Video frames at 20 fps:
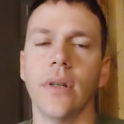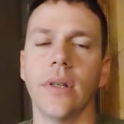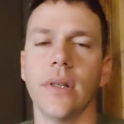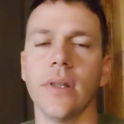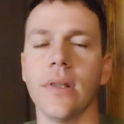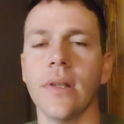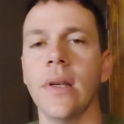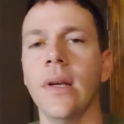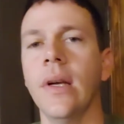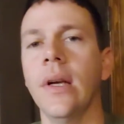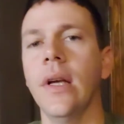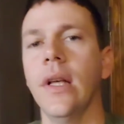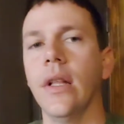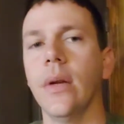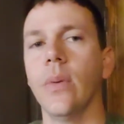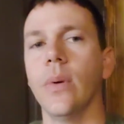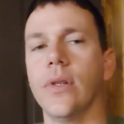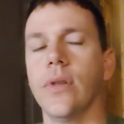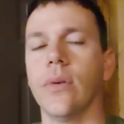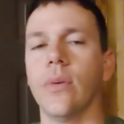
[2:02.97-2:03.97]
because
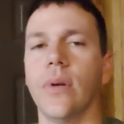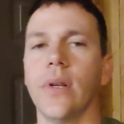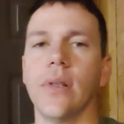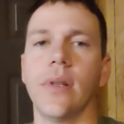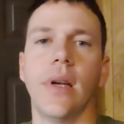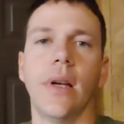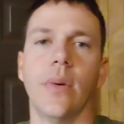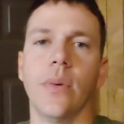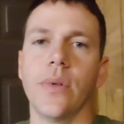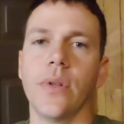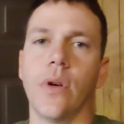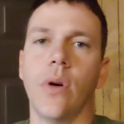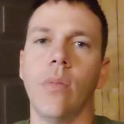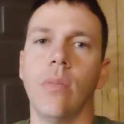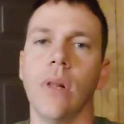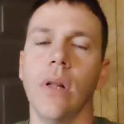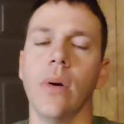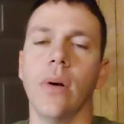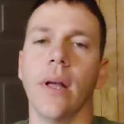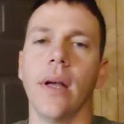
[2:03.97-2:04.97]
the original resonator was all
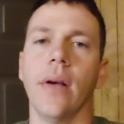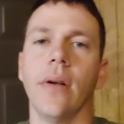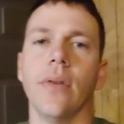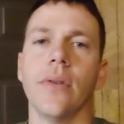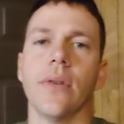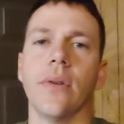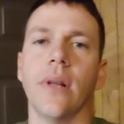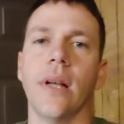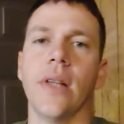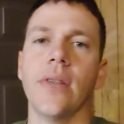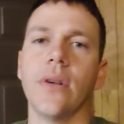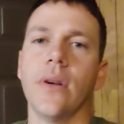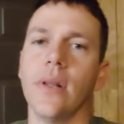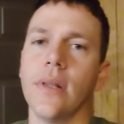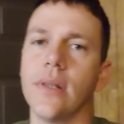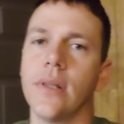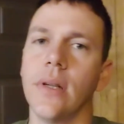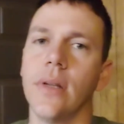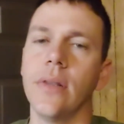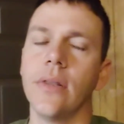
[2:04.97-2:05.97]
blown out. So that's all
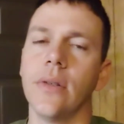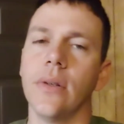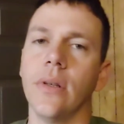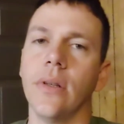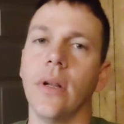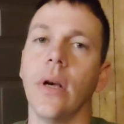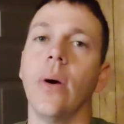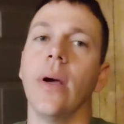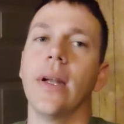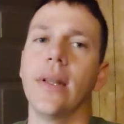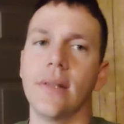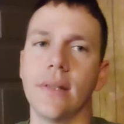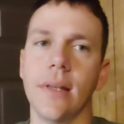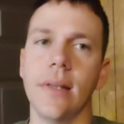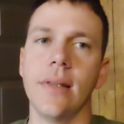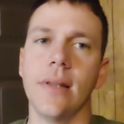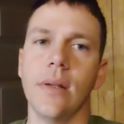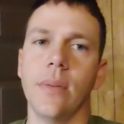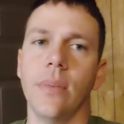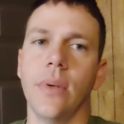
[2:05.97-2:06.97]
it's done to it. Oh, and a
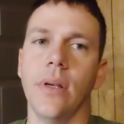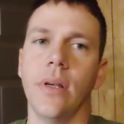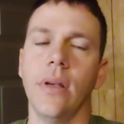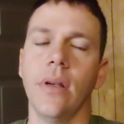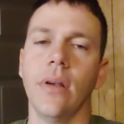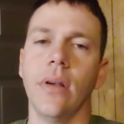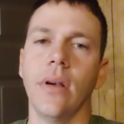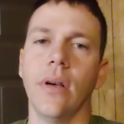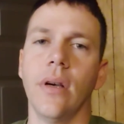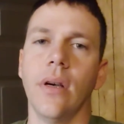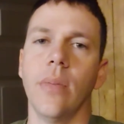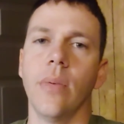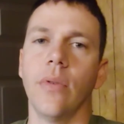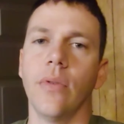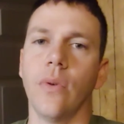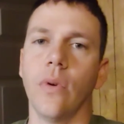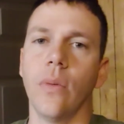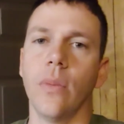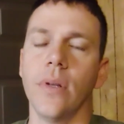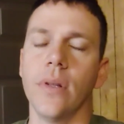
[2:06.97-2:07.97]
ZZP
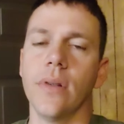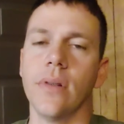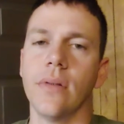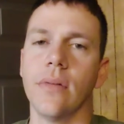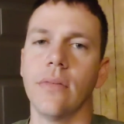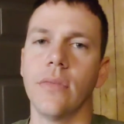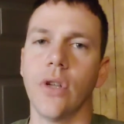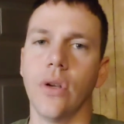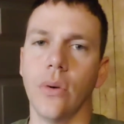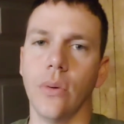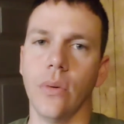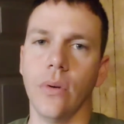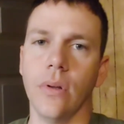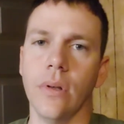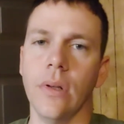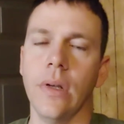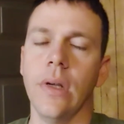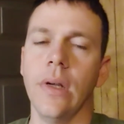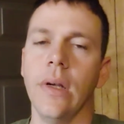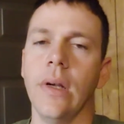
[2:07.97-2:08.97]
Performance tune.
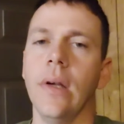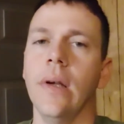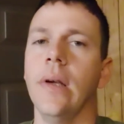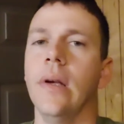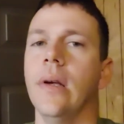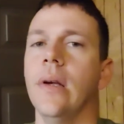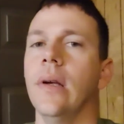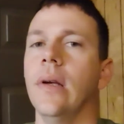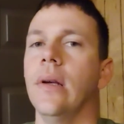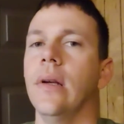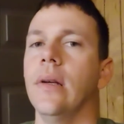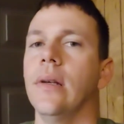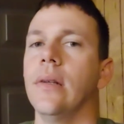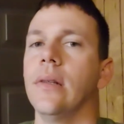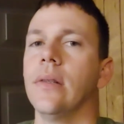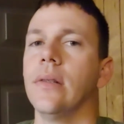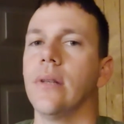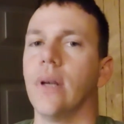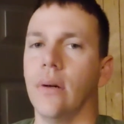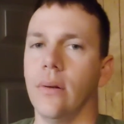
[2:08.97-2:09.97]

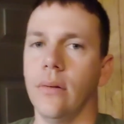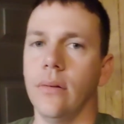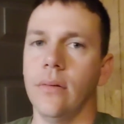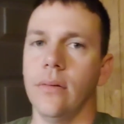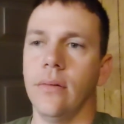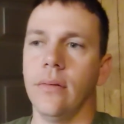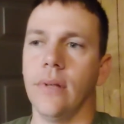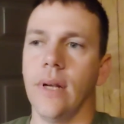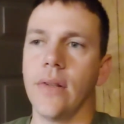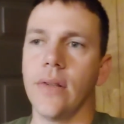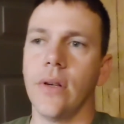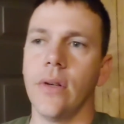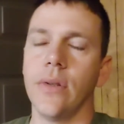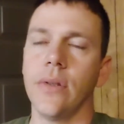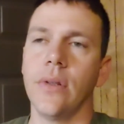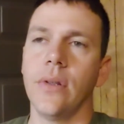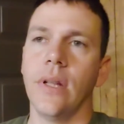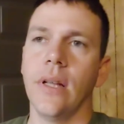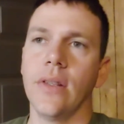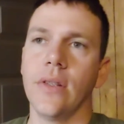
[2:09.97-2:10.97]
So that's
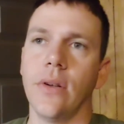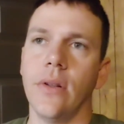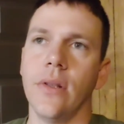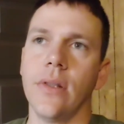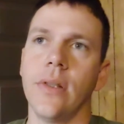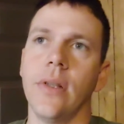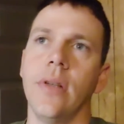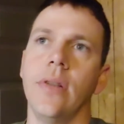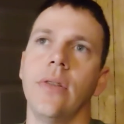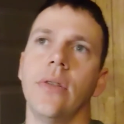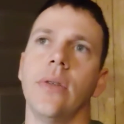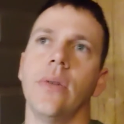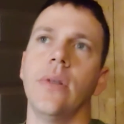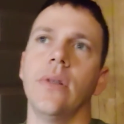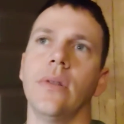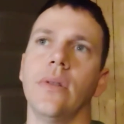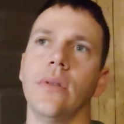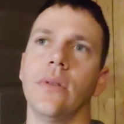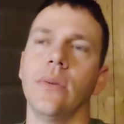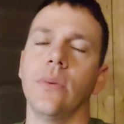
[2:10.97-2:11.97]
all it's done to
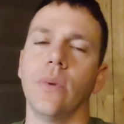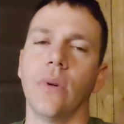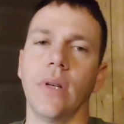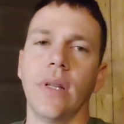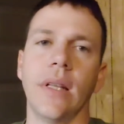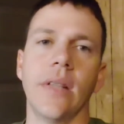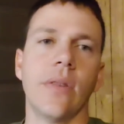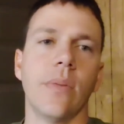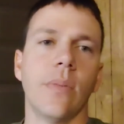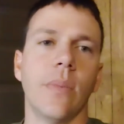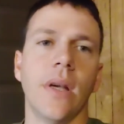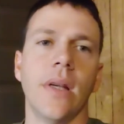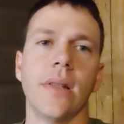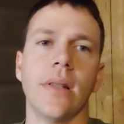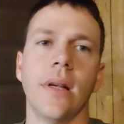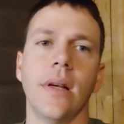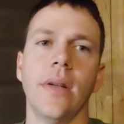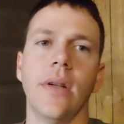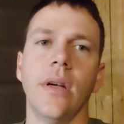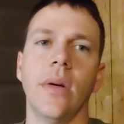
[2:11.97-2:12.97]
it. We're gonna get some
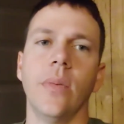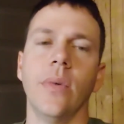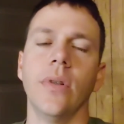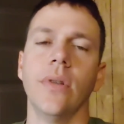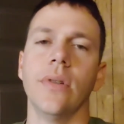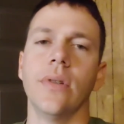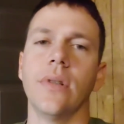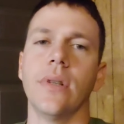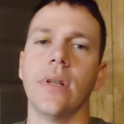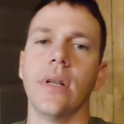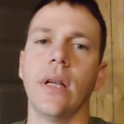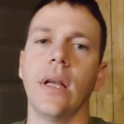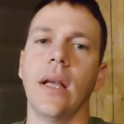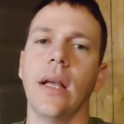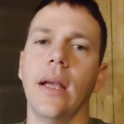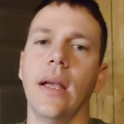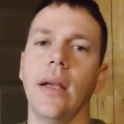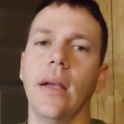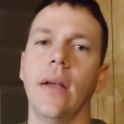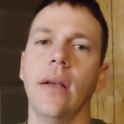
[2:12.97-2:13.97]
baseline numbers
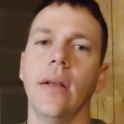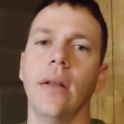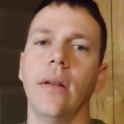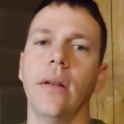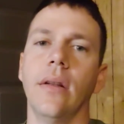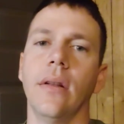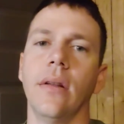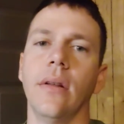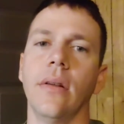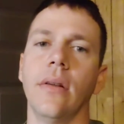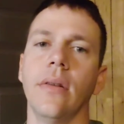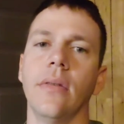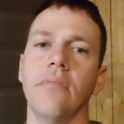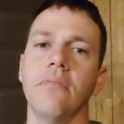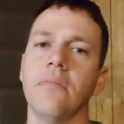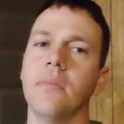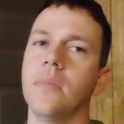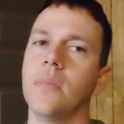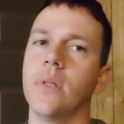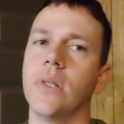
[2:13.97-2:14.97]
and
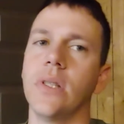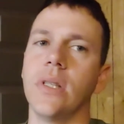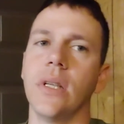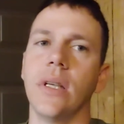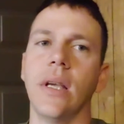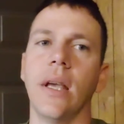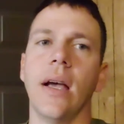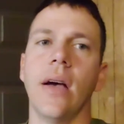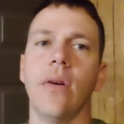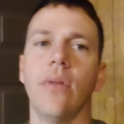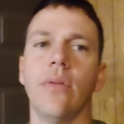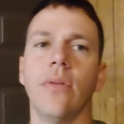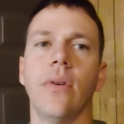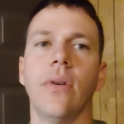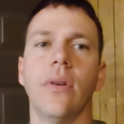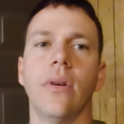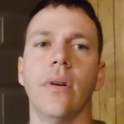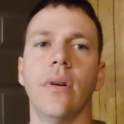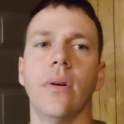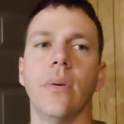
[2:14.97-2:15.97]
see how
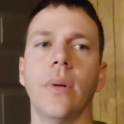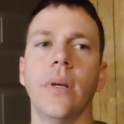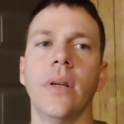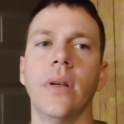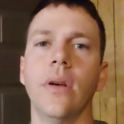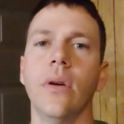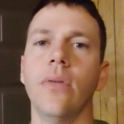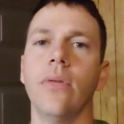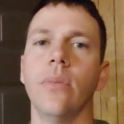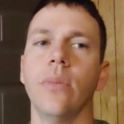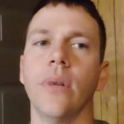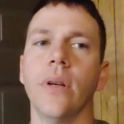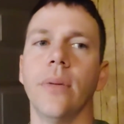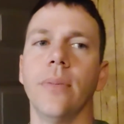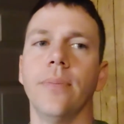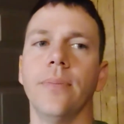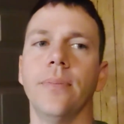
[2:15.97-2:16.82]
far we can go from there.